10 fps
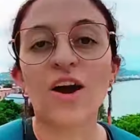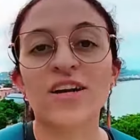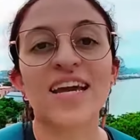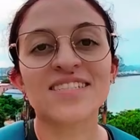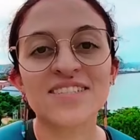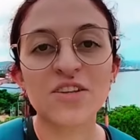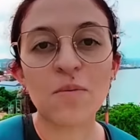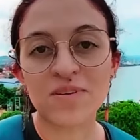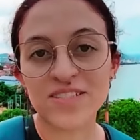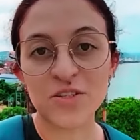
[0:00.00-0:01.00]
Our next
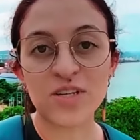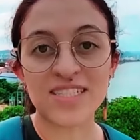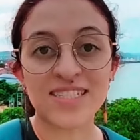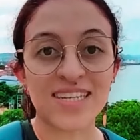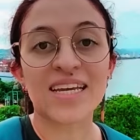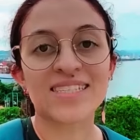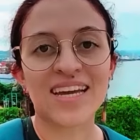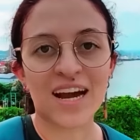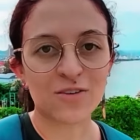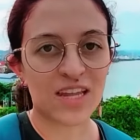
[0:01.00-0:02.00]
stop, as you can see, is the
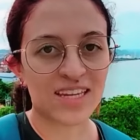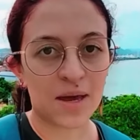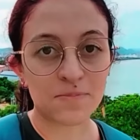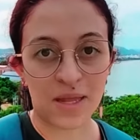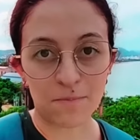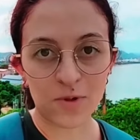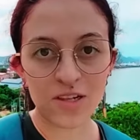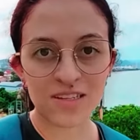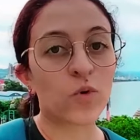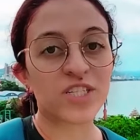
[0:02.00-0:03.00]
Khao Takiap
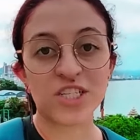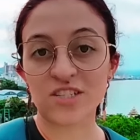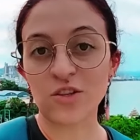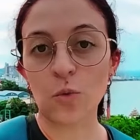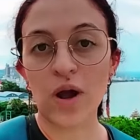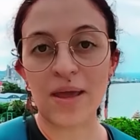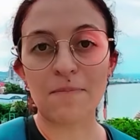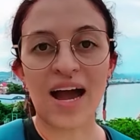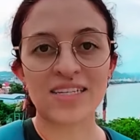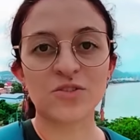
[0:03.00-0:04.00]
Temple, which is on the way
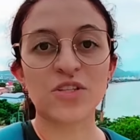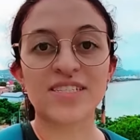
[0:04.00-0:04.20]
back to the